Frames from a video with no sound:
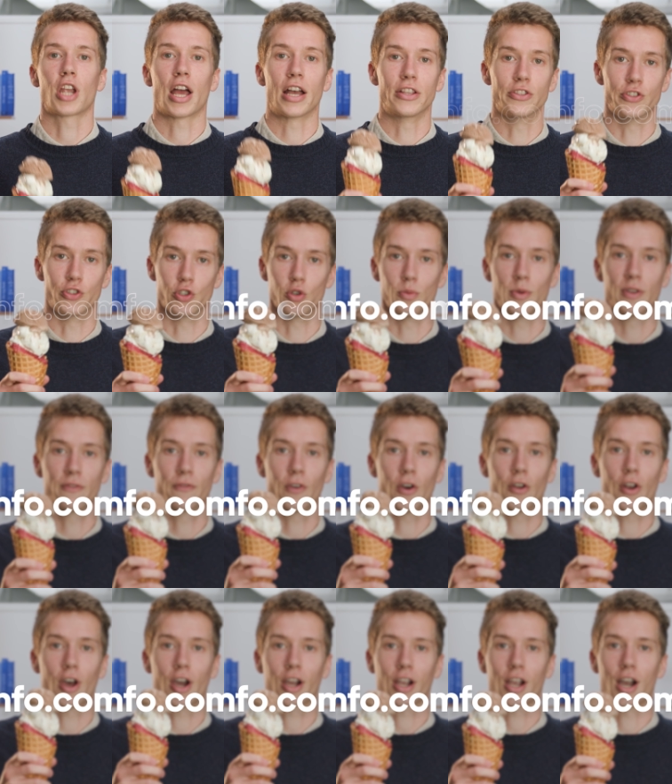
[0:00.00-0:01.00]
at
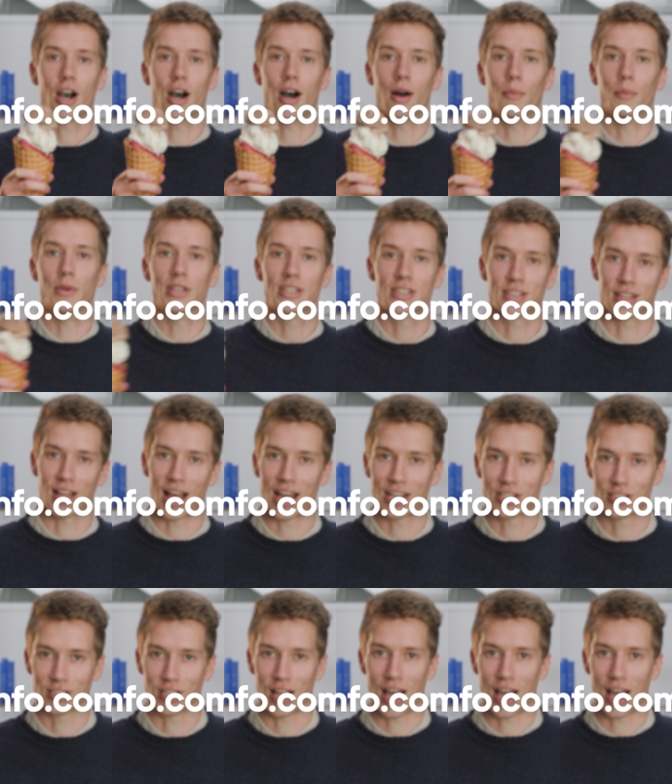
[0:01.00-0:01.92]
zoominfo dot com slash